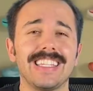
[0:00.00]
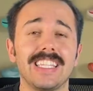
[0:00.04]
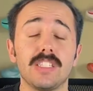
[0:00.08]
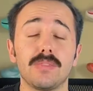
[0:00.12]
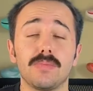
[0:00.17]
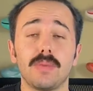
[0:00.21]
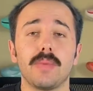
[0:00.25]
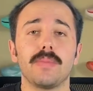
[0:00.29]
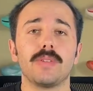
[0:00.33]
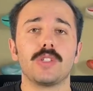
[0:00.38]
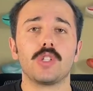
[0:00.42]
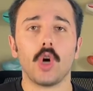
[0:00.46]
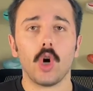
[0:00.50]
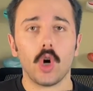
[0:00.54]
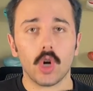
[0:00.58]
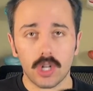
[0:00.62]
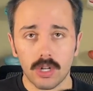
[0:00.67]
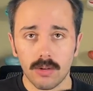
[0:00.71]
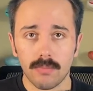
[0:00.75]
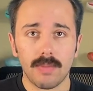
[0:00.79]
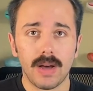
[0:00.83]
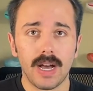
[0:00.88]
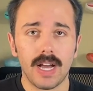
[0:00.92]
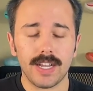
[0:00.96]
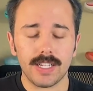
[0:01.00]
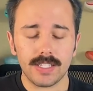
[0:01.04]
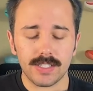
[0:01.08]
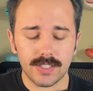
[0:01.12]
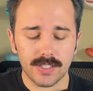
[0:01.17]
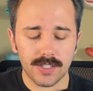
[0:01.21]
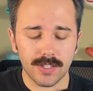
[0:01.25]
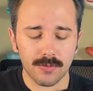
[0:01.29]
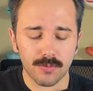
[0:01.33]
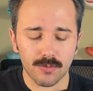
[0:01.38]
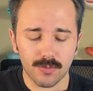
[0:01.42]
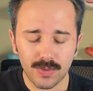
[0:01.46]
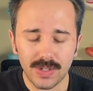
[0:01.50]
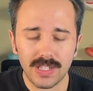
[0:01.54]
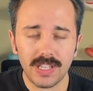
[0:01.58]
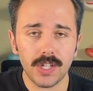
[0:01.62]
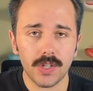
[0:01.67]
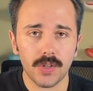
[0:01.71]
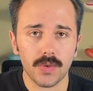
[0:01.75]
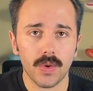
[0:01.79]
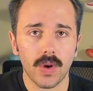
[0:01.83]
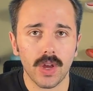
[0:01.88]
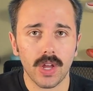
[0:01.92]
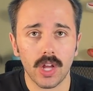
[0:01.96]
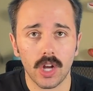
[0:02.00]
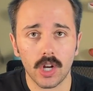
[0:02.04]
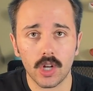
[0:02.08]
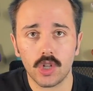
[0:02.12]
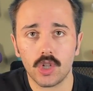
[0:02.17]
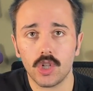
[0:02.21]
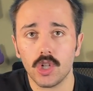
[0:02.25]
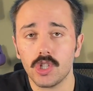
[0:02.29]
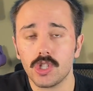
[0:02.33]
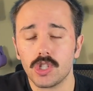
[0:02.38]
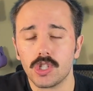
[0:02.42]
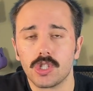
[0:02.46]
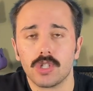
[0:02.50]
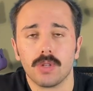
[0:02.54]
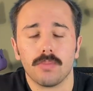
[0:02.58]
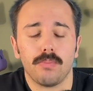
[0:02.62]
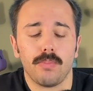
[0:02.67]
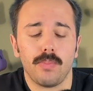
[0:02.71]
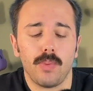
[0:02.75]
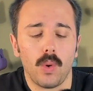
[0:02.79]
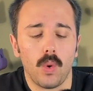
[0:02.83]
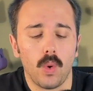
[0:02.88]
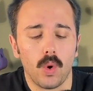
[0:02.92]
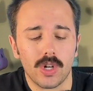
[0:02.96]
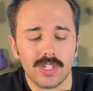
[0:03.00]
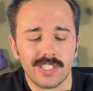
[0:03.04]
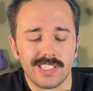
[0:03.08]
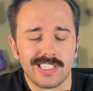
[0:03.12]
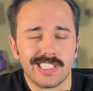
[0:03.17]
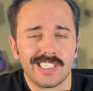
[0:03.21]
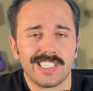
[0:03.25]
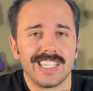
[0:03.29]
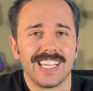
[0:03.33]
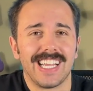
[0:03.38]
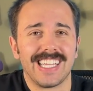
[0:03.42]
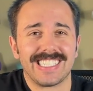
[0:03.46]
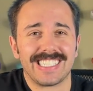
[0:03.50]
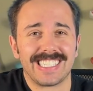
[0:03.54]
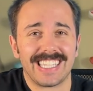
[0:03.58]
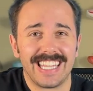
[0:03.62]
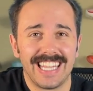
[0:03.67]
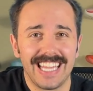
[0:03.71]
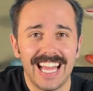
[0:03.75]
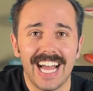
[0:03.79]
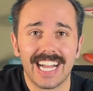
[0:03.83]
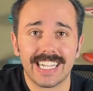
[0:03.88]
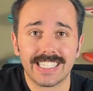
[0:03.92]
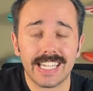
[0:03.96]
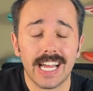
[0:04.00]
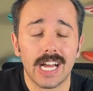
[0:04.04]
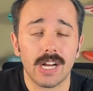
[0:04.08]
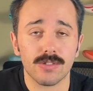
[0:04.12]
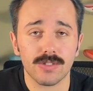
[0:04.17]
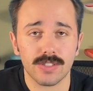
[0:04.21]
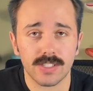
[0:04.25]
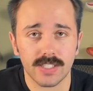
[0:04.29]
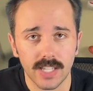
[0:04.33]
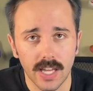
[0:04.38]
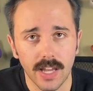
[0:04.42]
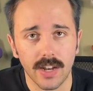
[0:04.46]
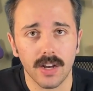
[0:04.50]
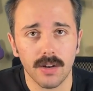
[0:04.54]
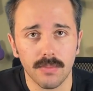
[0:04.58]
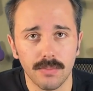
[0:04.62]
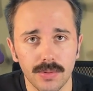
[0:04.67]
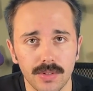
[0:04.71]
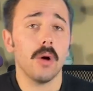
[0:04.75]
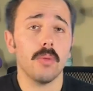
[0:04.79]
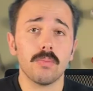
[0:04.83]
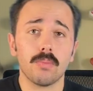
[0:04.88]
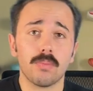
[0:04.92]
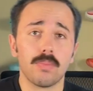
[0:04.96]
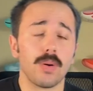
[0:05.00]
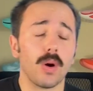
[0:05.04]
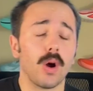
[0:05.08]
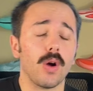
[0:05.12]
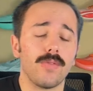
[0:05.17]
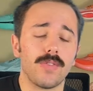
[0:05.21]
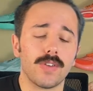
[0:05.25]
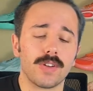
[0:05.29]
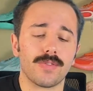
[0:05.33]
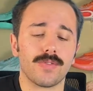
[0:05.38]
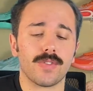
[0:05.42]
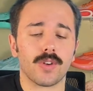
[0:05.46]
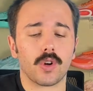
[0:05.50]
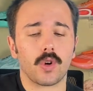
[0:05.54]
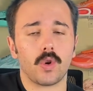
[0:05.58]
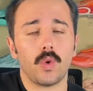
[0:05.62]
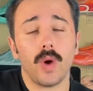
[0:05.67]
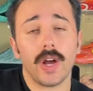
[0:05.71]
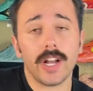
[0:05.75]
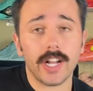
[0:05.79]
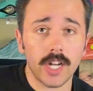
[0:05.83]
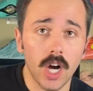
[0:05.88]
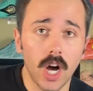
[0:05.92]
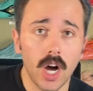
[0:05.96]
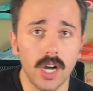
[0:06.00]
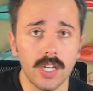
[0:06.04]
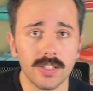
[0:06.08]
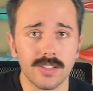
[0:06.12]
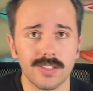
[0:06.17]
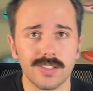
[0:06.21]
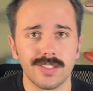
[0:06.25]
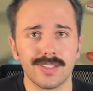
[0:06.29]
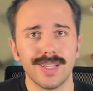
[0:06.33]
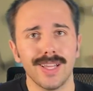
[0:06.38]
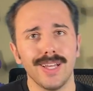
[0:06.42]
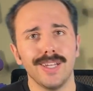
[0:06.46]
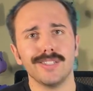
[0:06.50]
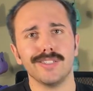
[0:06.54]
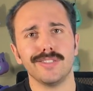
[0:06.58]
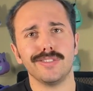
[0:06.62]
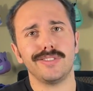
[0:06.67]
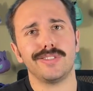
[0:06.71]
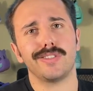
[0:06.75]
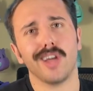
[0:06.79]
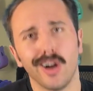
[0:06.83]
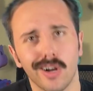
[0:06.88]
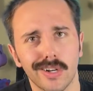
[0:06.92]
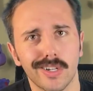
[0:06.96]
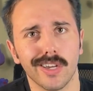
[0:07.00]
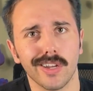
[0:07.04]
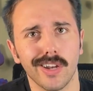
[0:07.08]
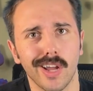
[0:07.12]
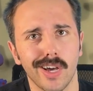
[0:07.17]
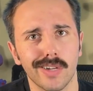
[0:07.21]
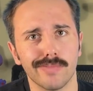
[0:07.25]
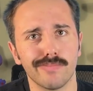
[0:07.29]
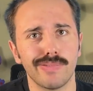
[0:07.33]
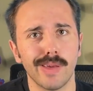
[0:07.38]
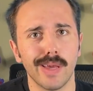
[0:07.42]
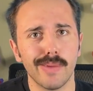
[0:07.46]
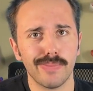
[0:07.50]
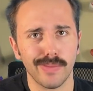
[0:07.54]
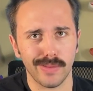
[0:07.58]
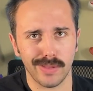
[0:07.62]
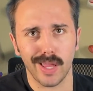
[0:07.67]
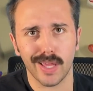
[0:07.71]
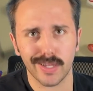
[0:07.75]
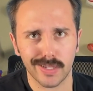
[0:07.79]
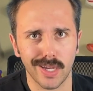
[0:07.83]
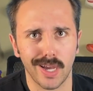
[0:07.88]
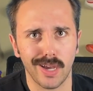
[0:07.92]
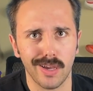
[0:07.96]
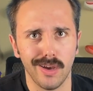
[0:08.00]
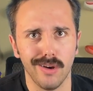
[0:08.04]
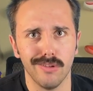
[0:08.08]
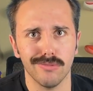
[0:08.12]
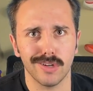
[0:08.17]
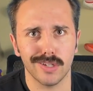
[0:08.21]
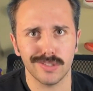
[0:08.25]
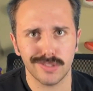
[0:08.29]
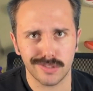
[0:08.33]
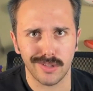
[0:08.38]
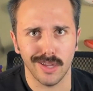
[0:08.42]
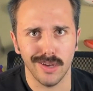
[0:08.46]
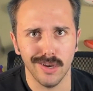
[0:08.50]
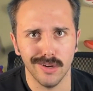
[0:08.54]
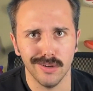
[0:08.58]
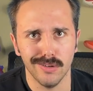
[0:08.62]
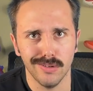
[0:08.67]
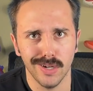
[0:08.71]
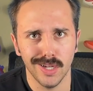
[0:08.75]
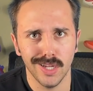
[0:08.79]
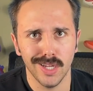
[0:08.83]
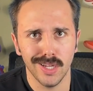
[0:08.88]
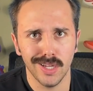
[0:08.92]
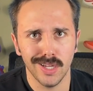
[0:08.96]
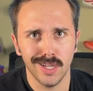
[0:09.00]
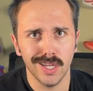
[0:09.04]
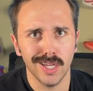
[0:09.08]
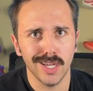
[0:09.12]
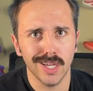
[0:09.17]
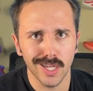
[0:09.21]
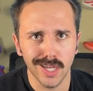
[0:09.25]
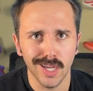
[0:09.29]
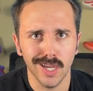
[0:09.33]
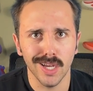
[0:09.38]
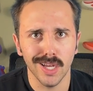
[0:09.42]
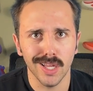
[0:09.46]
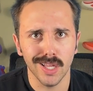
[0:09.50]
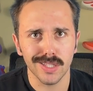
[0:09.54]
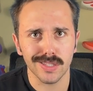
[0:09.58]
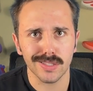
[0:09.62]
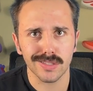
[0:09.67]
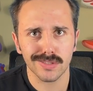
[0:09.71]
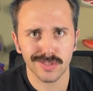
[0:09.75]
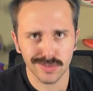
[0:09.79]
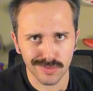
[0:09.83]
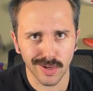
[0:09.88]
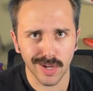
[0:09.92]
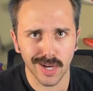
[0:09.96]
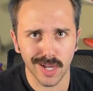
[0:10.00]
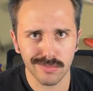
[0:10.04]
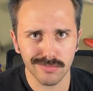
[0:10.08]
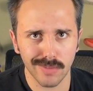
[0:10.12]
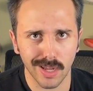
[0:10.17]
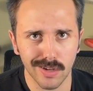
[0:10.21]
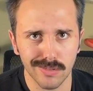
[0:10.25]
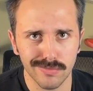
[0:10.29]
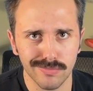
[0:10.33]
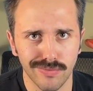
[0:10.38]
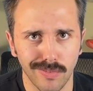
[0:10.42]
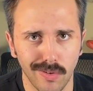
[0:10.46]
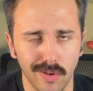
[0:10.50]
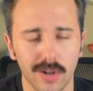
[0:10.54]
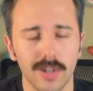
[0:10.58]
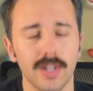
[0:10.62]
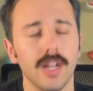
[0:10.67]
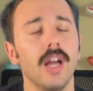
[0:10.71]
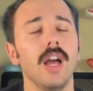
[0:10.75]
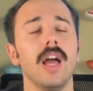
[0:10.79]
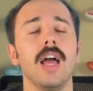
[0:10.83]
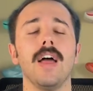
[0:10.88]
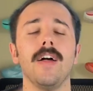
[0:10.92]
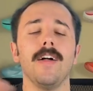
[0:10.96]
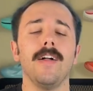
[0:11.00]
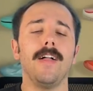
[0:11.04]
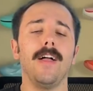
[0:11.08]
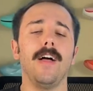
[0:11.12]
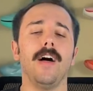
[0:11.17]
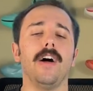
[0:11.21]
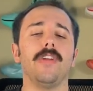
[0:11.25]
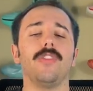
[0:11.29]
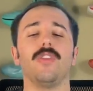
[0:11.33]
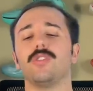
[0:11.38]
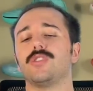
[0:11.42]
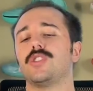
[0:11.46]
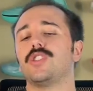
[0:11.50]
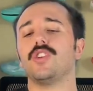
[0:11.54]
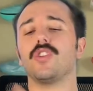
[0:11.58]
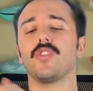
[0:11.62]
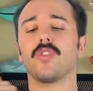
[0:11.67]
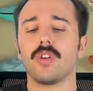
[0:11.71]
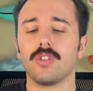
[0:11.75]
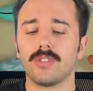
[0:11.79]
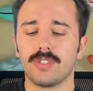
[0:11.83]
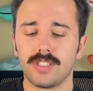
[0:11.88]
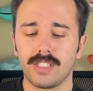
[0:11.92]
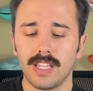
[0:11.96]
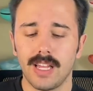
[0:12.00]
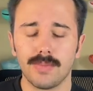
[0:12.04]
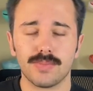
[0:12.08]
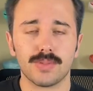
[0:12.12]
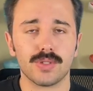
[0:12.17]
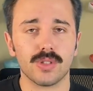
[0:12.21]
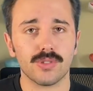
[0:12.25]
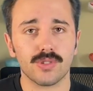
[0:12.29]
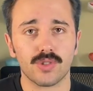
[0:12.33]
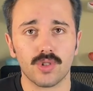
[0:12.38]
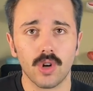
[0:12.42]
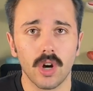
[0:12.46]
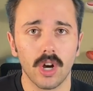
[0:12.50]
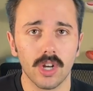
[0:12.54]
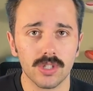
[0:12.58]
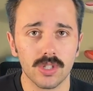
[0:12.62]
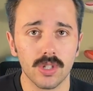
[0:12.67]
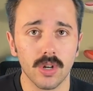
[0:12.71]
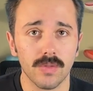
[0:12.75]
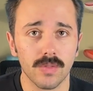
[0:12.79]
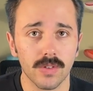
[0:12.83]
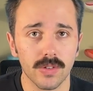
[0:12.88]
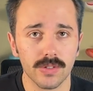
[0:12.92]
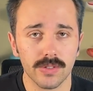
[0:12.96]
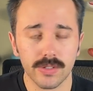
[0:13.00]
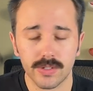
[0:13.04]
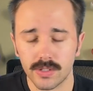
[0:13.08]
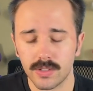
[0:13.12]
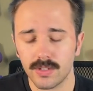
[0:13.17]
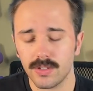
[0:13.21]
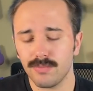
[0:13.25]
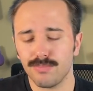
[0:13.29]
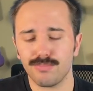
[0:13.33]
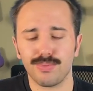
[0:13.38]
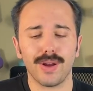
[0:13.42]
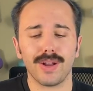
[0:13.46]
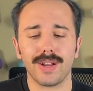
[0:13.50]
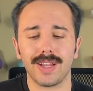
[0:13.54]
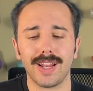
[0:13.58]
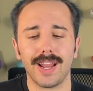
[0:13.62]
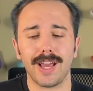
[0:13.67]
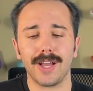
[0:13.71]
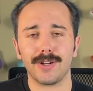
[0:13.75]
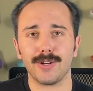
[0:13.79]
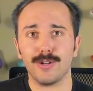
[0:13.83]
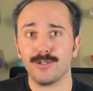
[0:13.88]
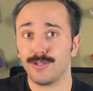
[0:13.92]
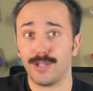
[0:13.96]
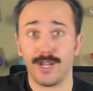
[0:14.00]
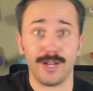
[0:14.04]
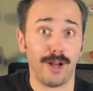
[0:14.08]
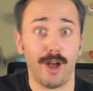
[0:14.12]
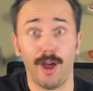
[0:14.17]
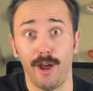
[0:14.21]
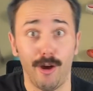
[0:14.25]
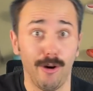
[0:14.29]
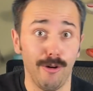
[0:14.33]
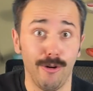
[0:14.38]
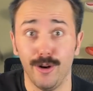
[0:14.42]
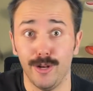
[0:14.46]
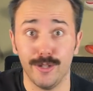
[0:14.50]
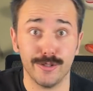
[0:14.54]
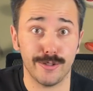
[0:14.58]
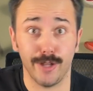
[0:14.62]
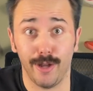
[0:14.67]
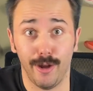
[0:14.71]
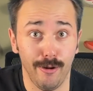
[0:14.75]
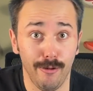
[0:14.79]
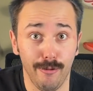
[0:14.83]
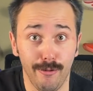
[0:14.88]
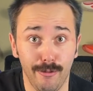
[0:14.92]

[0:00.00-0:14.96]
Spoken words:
babies all combine to really create a good support/lockdown setup. Perfect for quick cuts, dunking on people like I always do. That's what I'm known for. those Euro steps, those crossovers, breaking ankles like I always do.